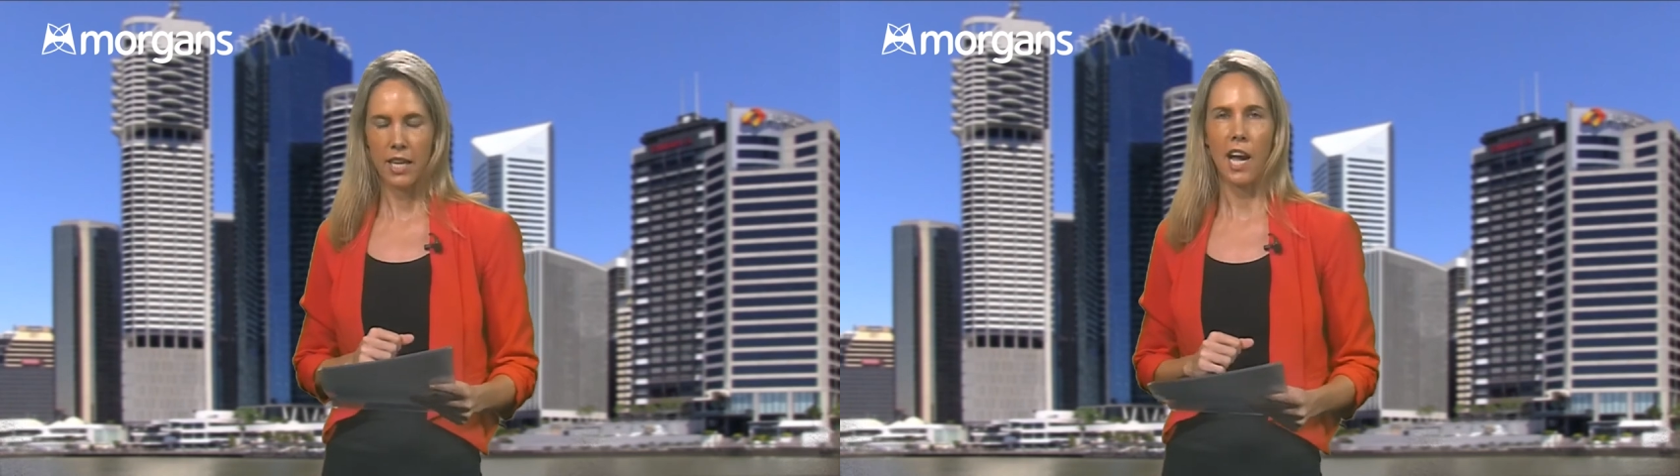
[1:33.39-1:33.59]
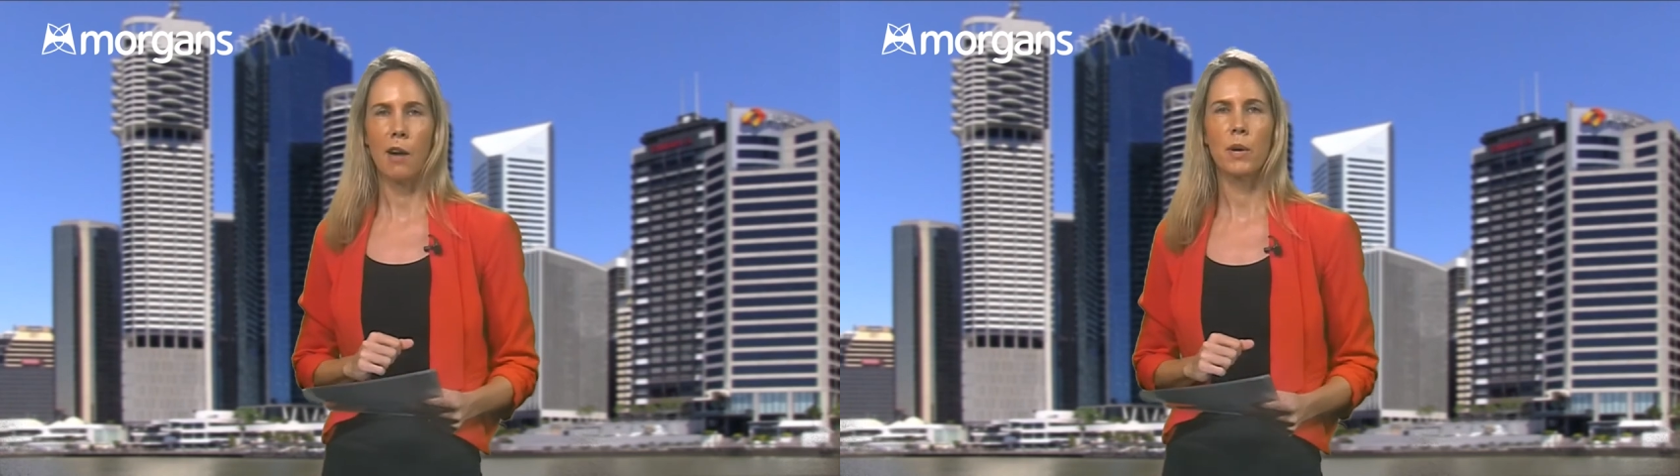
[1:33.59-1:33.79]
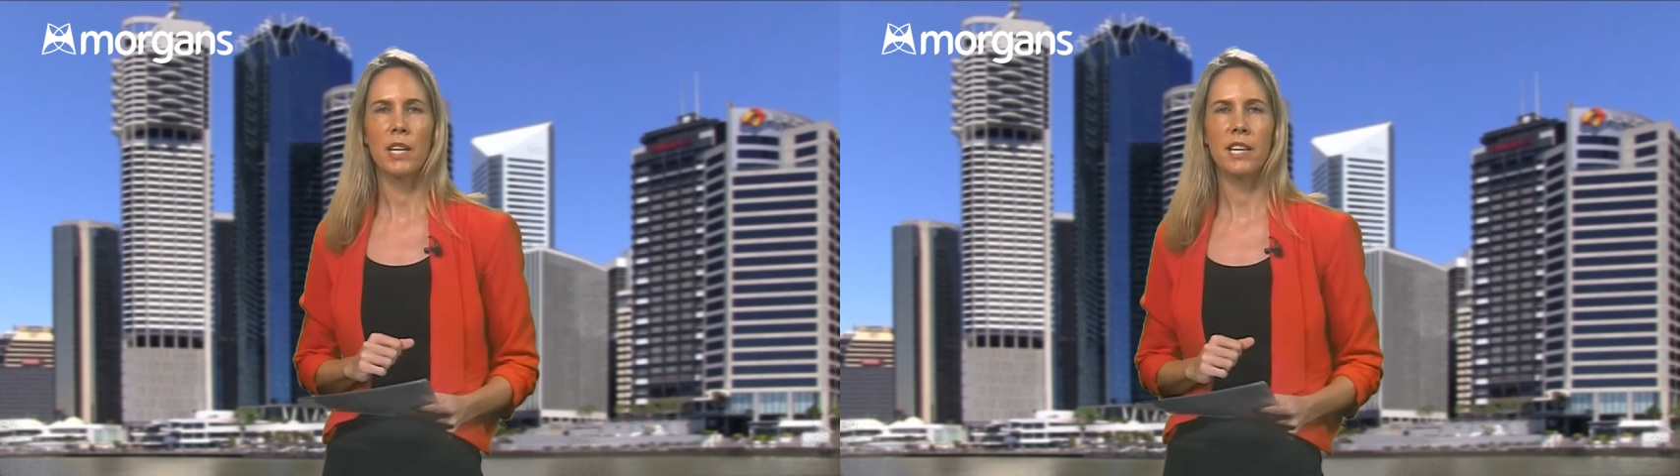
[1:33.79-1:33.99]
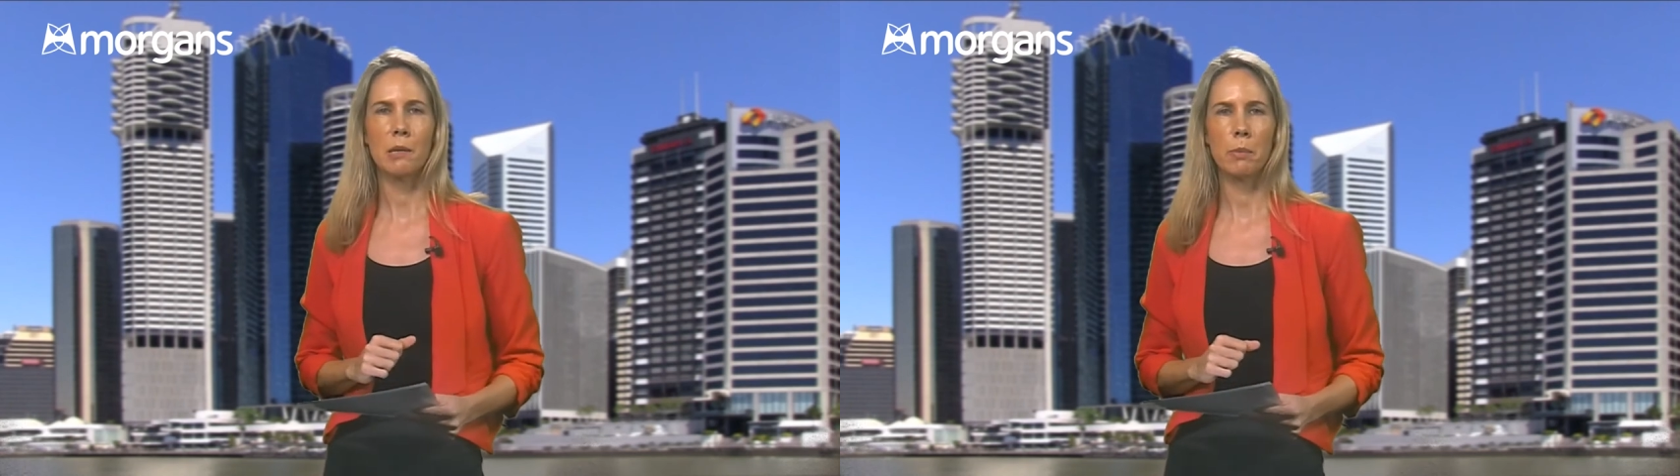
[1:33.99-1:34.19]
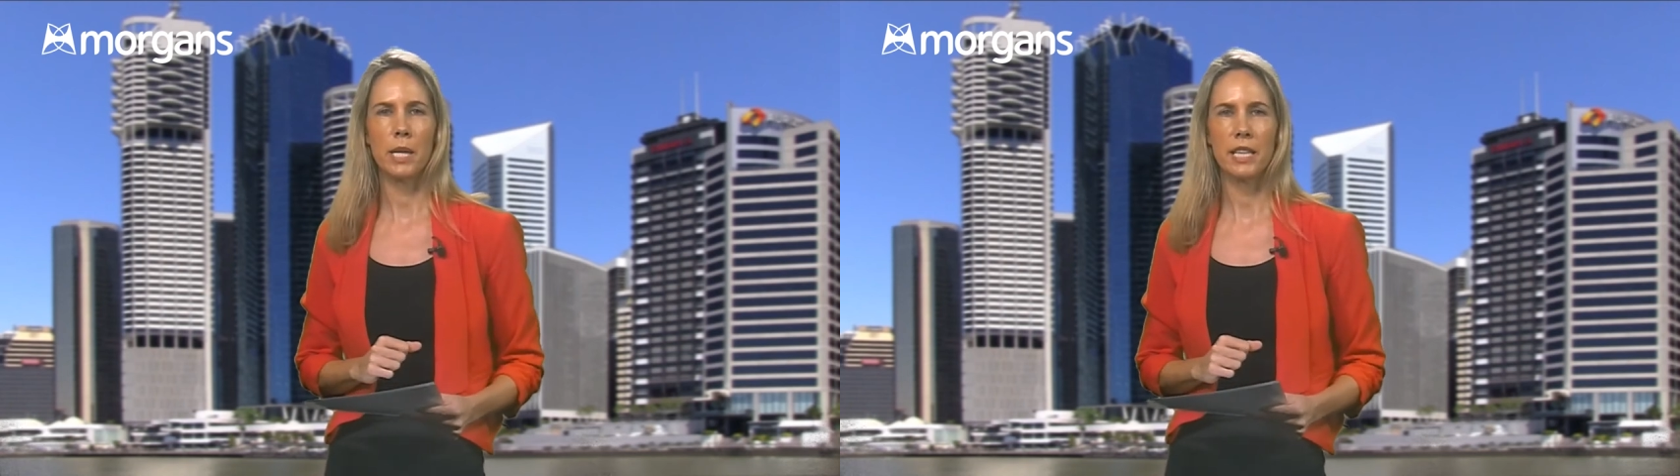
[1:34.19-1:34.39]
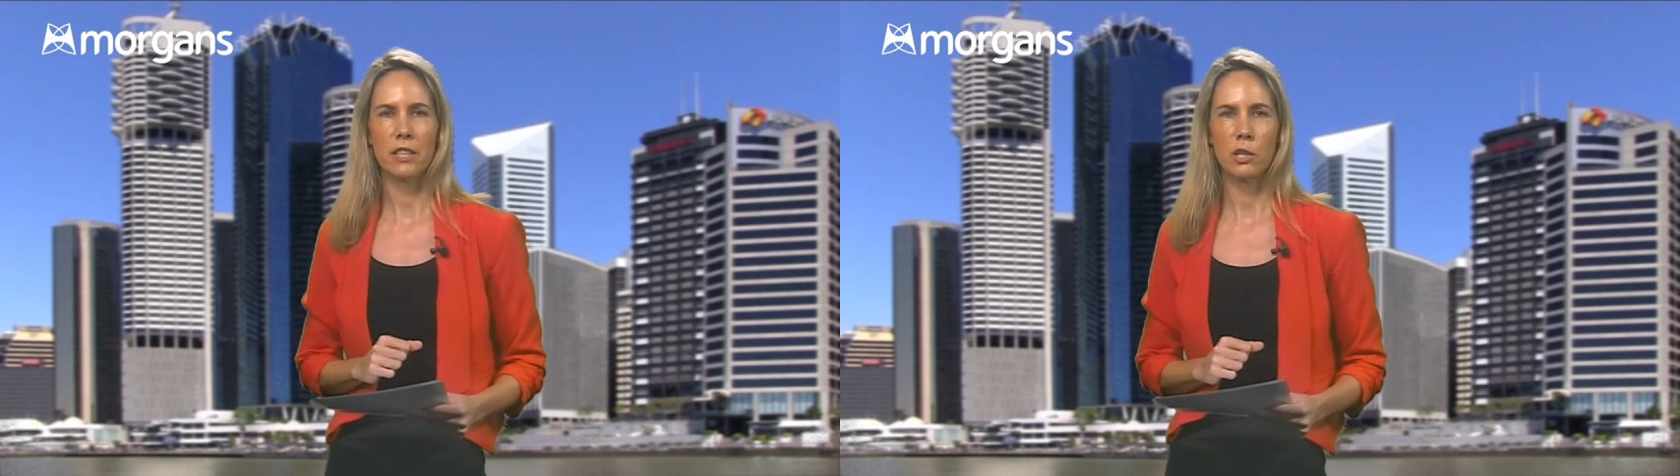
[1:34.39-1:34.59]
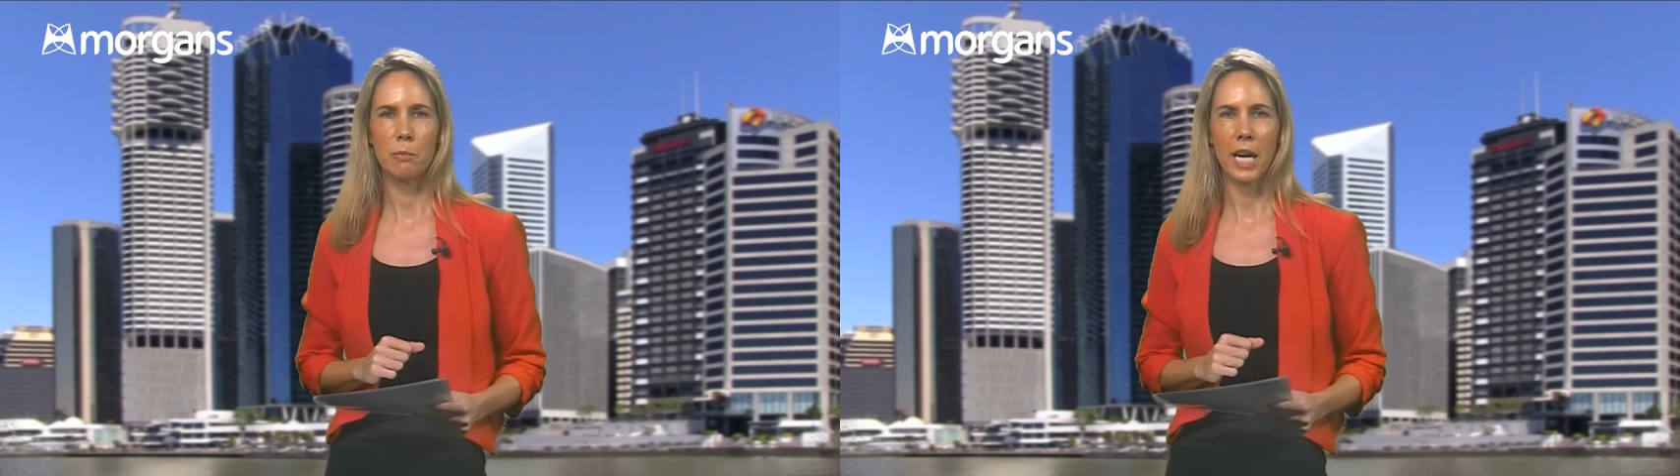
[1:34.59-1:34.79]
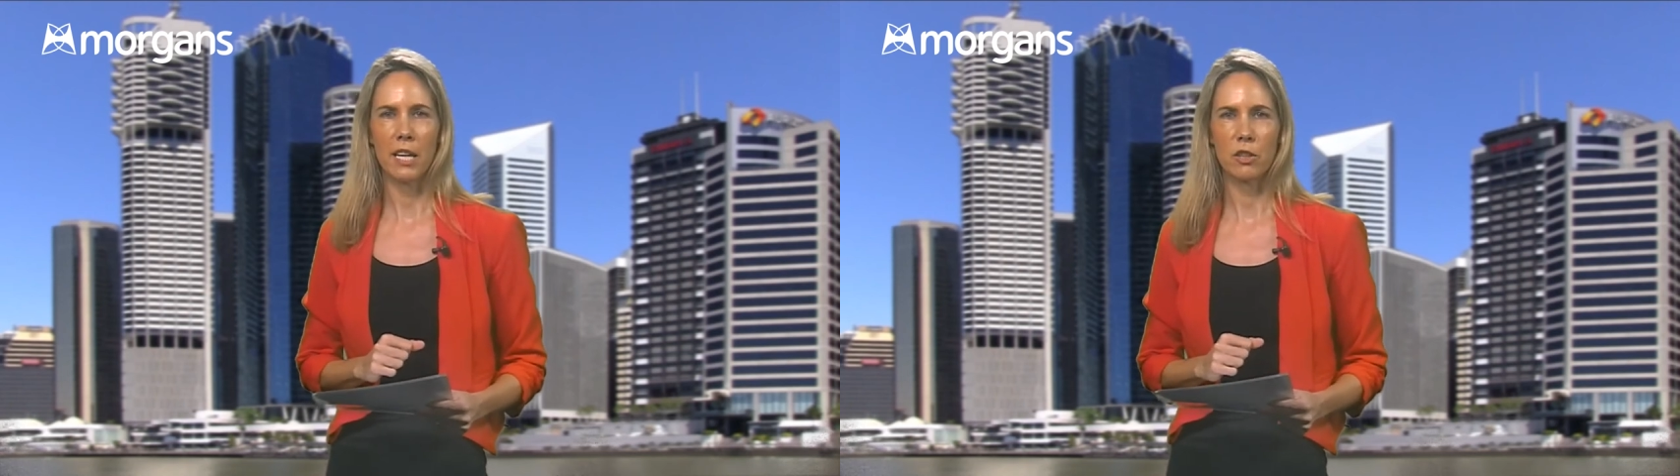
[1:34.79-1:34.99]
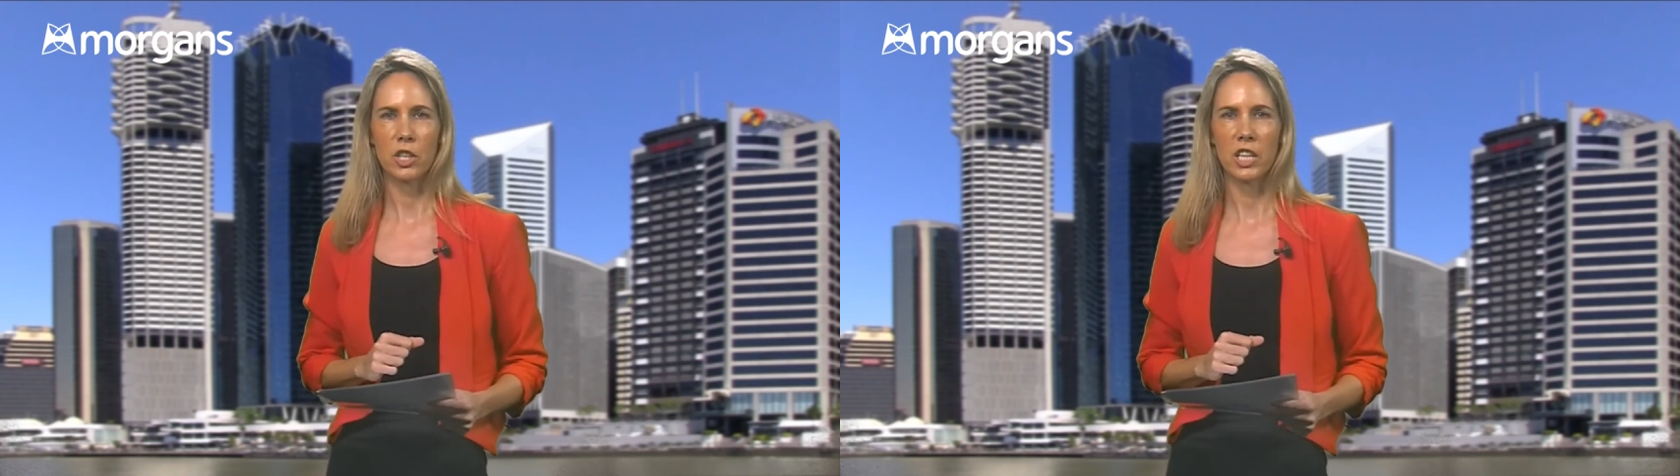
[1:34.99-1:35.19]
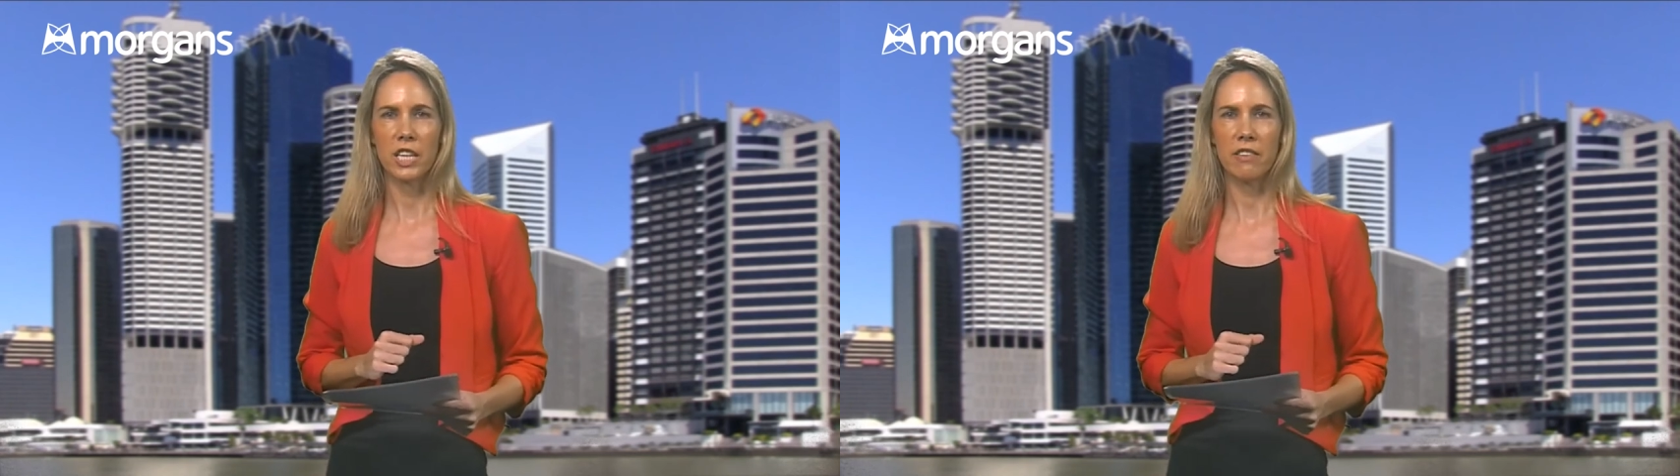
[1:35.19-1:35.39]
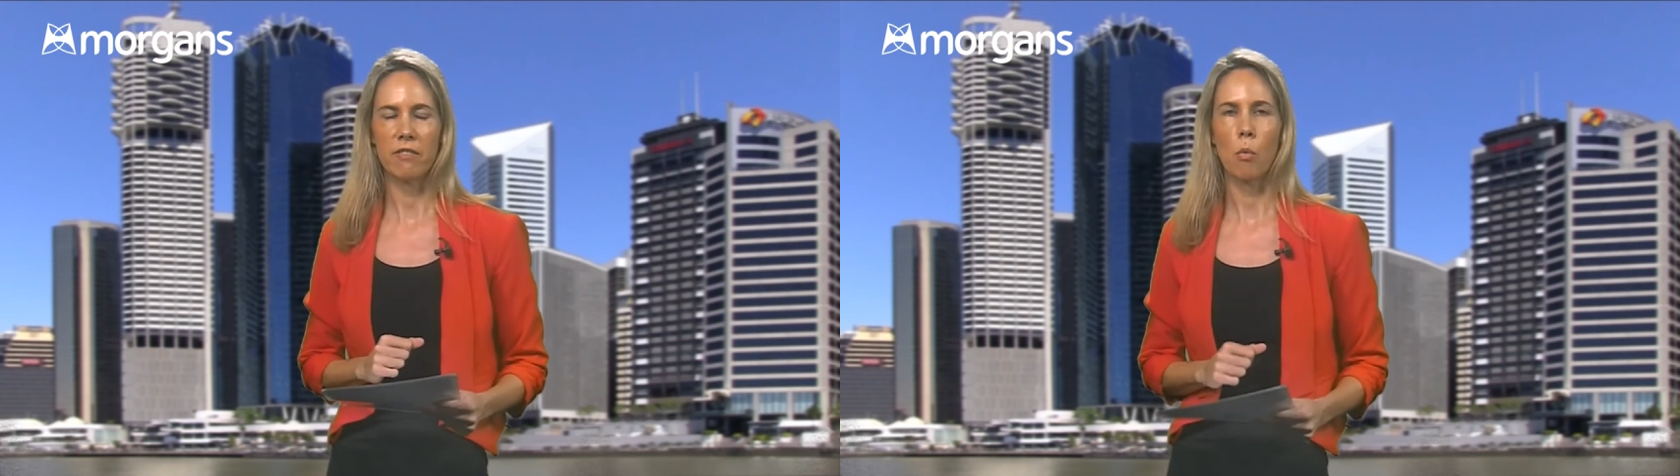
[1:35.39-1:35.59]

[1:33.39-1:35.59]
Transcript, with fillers: and we think Bega should be able to achieve